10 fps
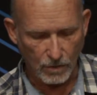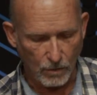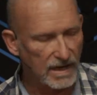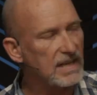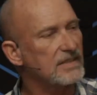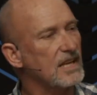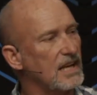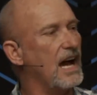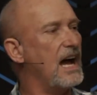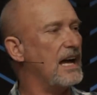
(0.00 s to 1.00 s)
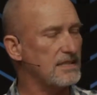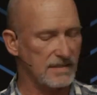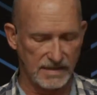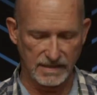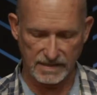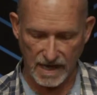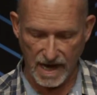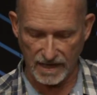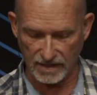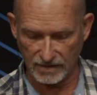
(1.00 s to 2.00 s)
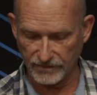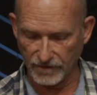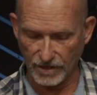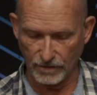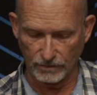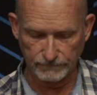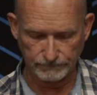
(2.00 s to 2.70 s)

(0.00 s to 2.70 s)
what is God's desire for you?